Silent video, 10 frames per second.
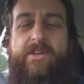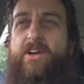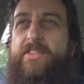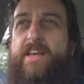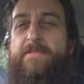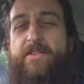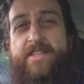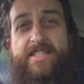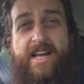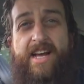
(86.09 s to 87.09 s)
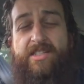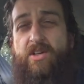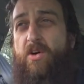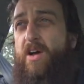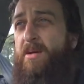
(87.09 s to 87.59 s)
Got there for the start
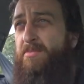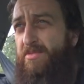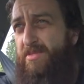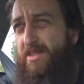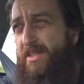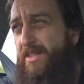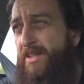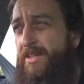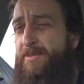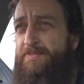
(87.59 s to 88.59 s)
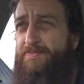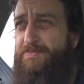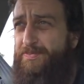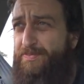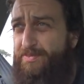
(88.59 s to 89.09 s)
time,
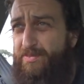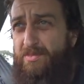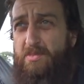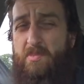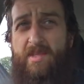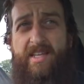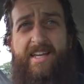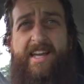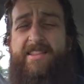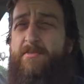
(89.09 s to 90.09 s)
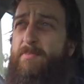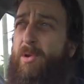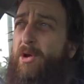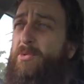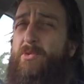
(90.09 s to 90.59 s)
and this
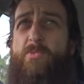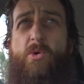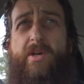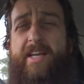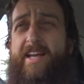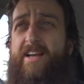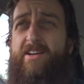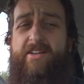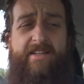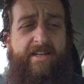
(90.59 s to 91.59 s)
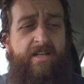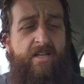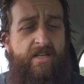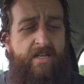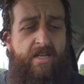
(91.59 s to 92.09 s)
bloke was walking out. I got there. 50
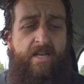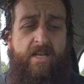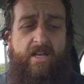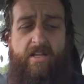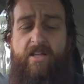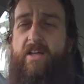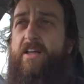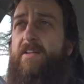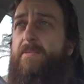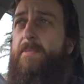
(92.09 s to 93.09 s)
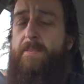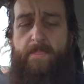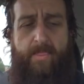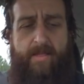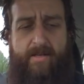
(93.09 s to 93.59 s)
meters at the
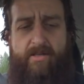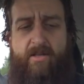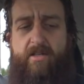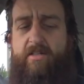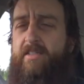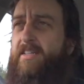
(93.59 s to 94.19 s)
roundabout. I got.